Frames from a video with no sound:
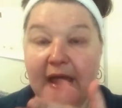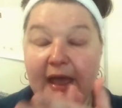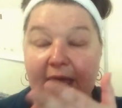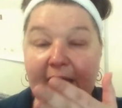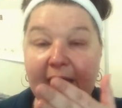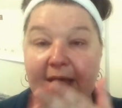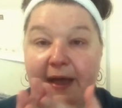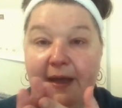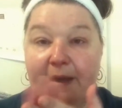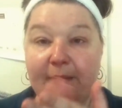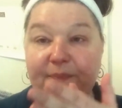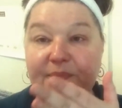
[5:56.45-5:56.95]

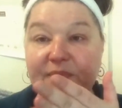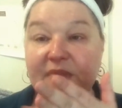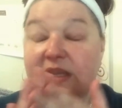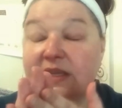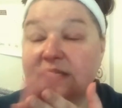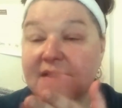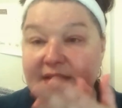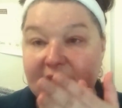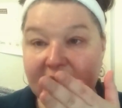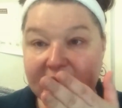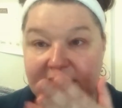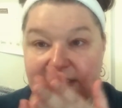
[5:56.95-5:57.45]

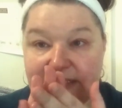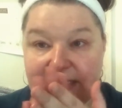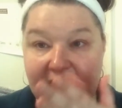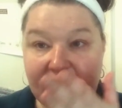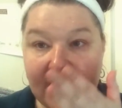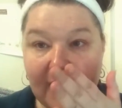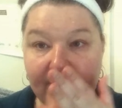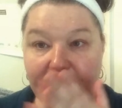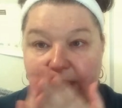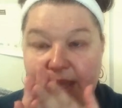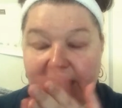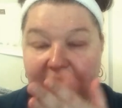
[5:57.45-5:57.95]
sun
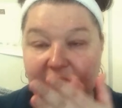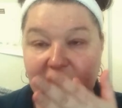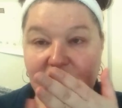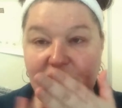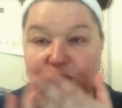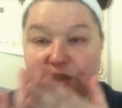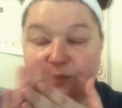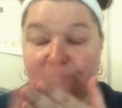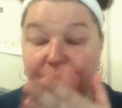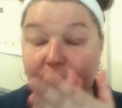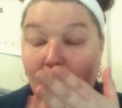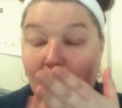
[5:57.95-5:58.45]

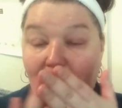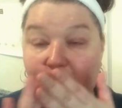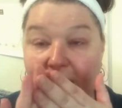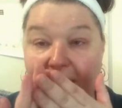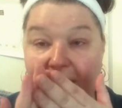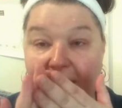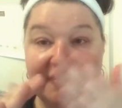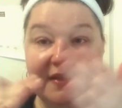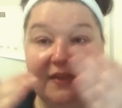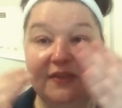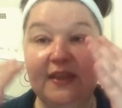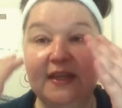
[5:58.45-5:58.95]
damage, all
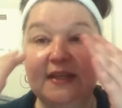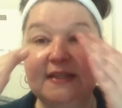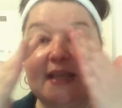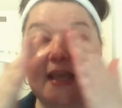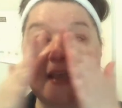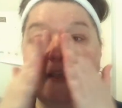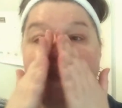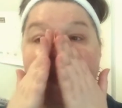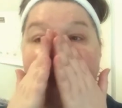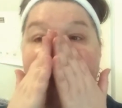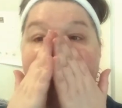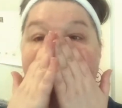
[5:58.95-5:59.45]
kinds of things
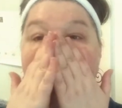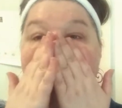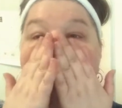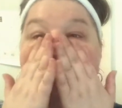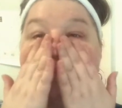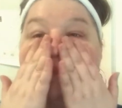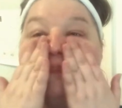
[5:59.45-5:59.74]
like that.